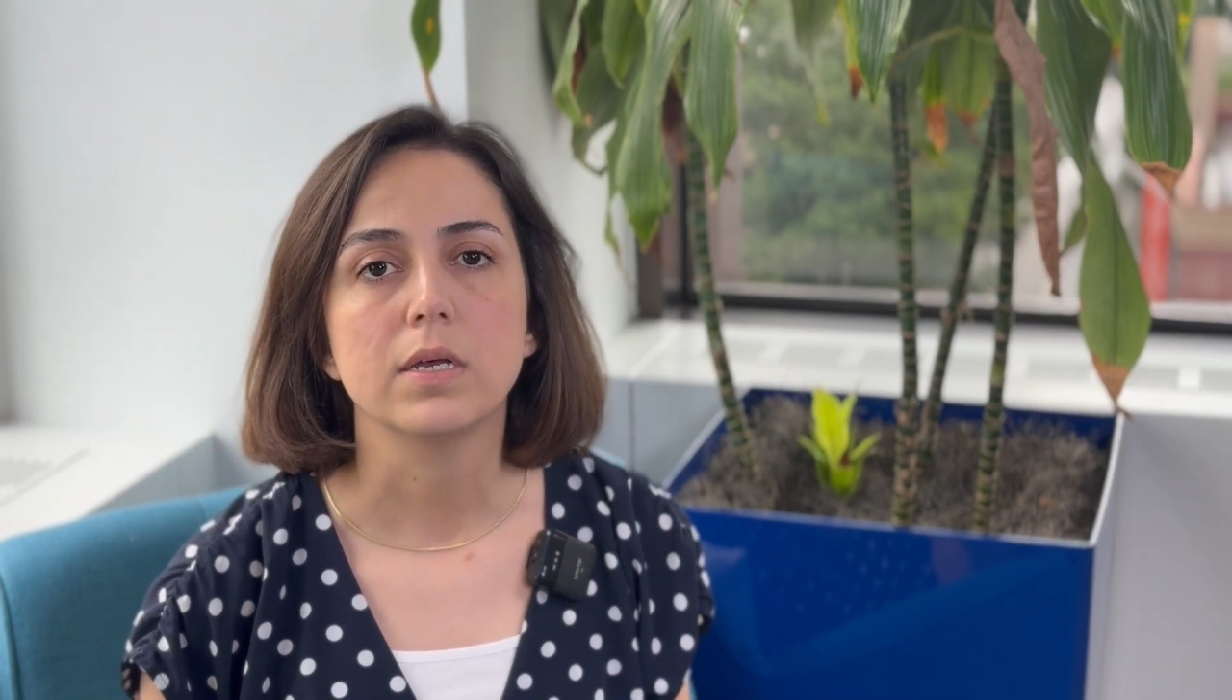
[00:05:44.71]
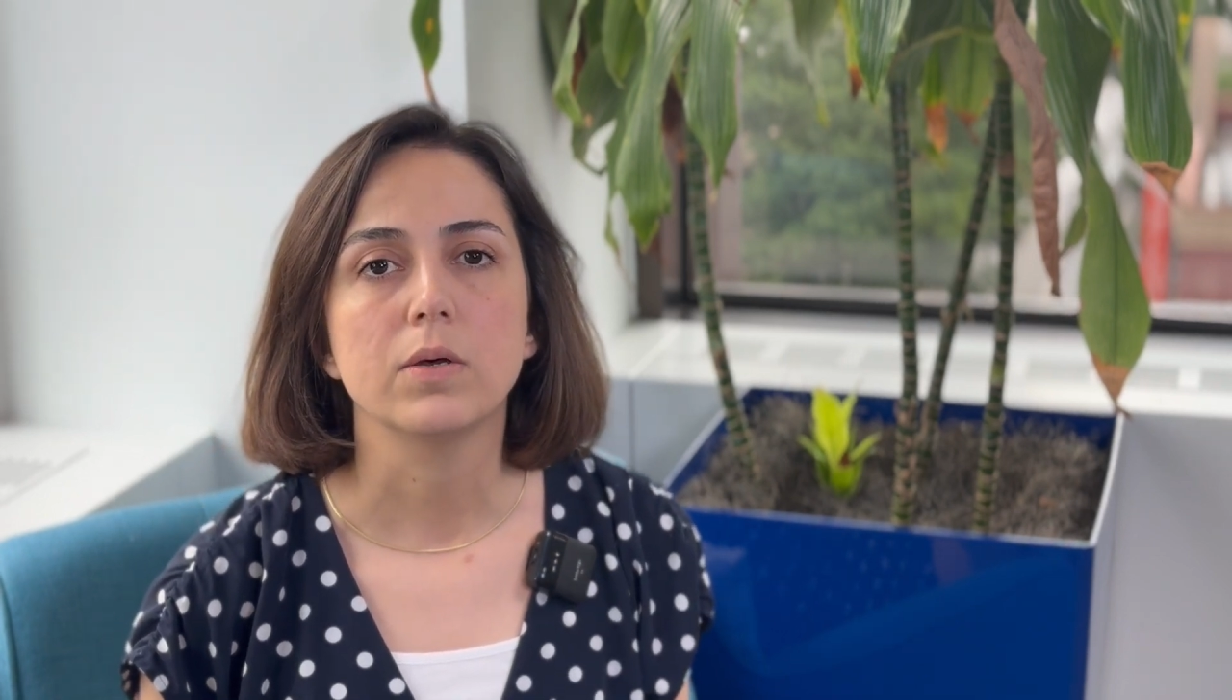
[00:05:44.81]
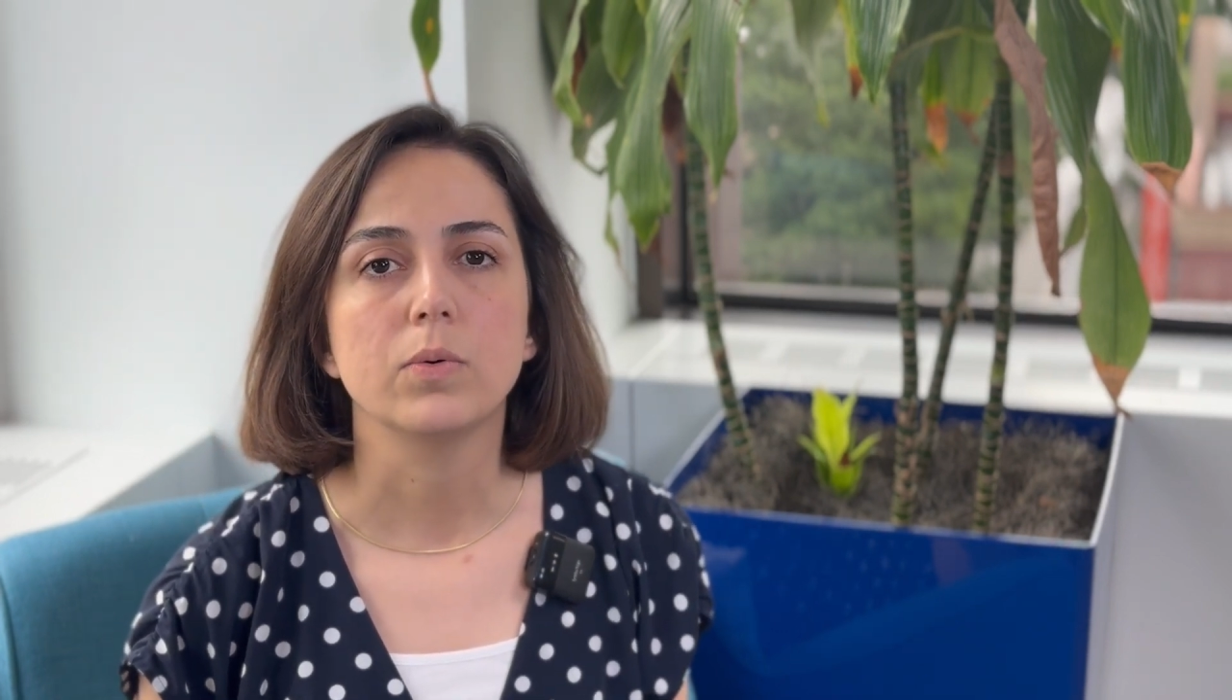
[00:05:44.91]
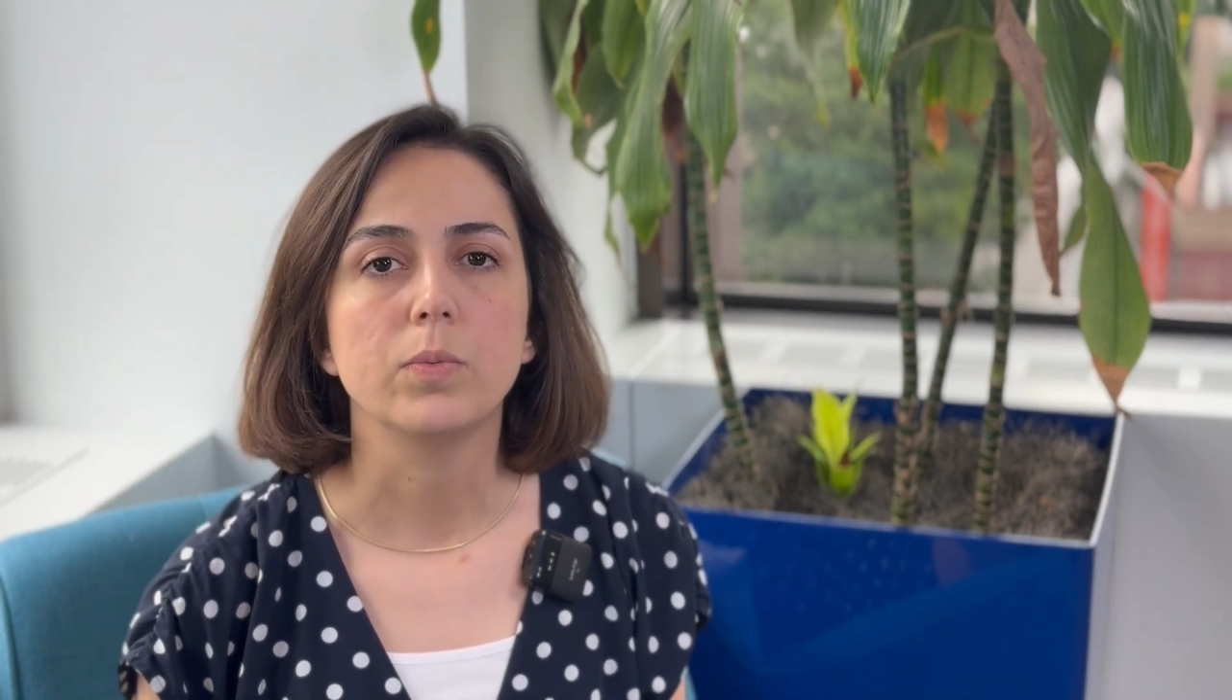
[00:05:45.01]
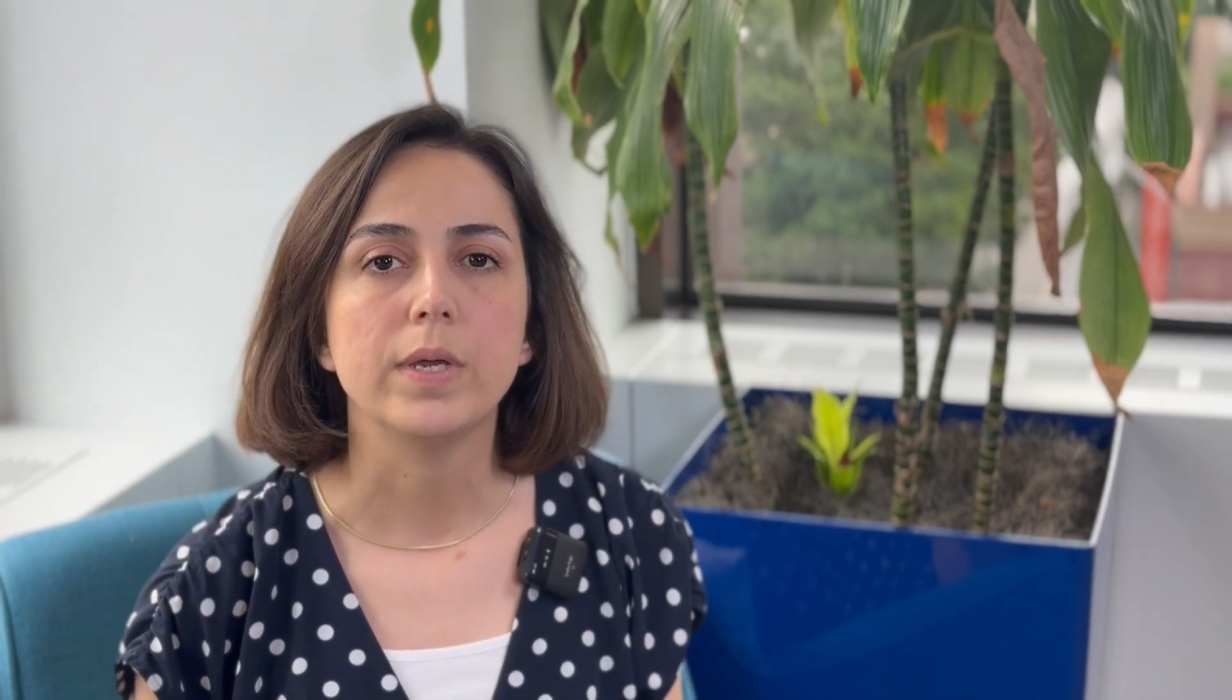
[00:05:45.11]

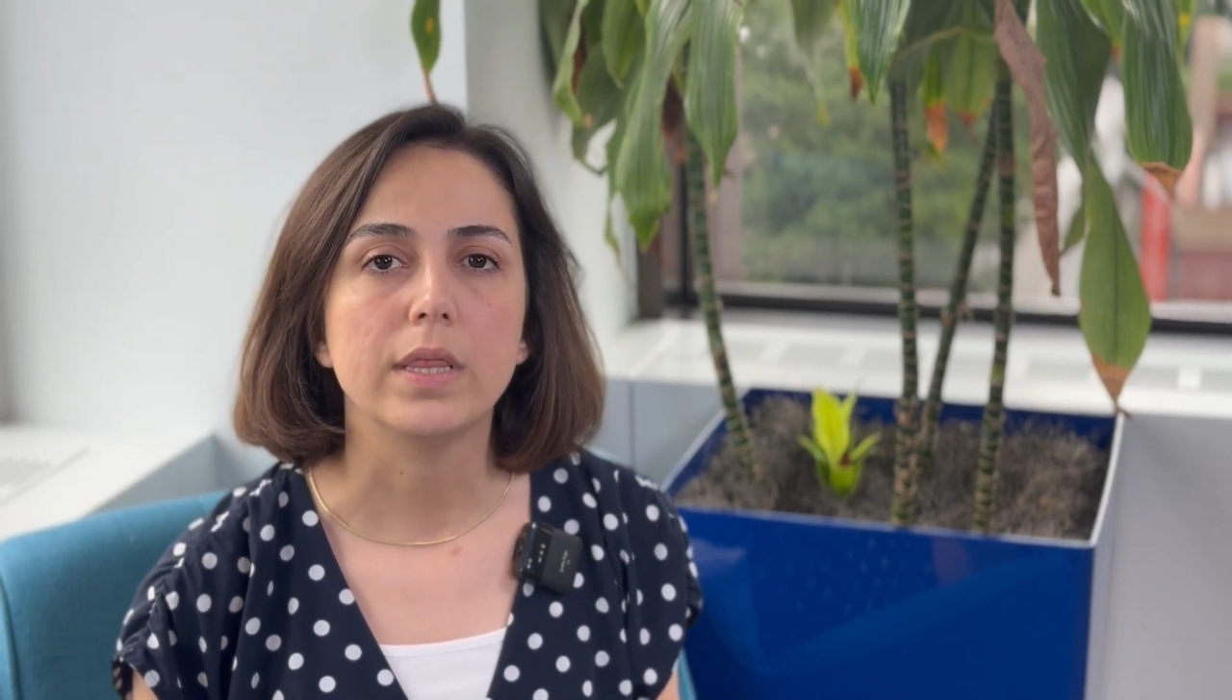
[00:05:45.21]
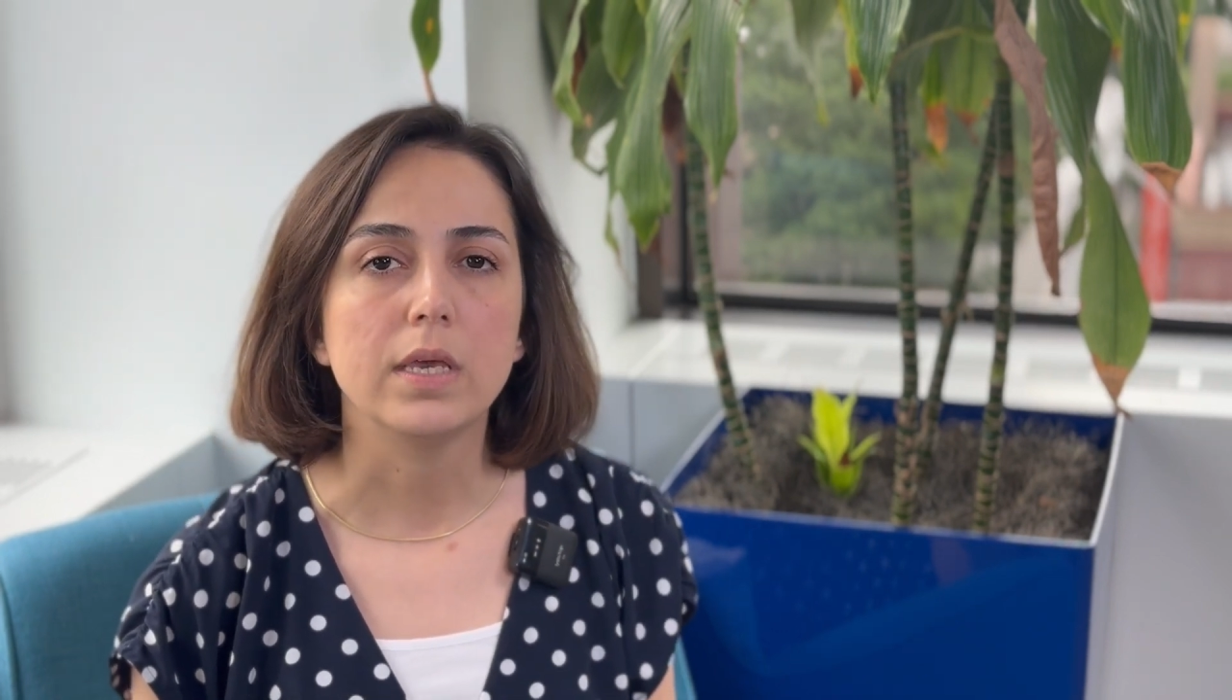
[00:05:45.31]
with